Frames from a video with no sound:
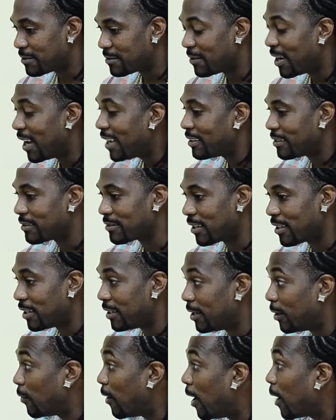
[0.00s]
but I can say
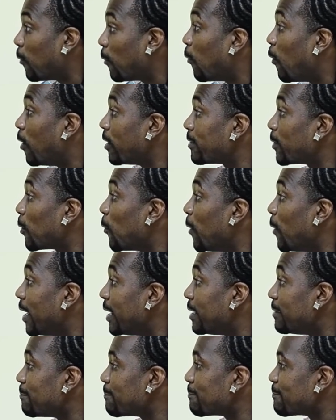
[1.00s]
now, I want to win.
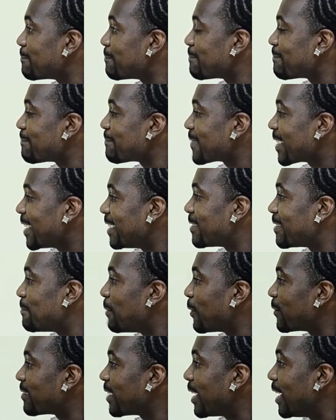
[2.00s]
It's
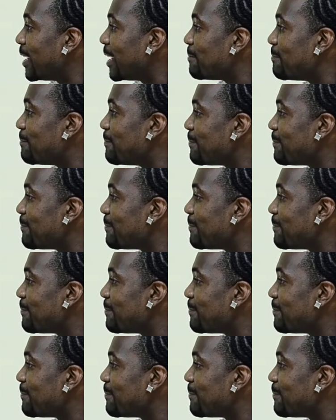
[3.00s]
about time.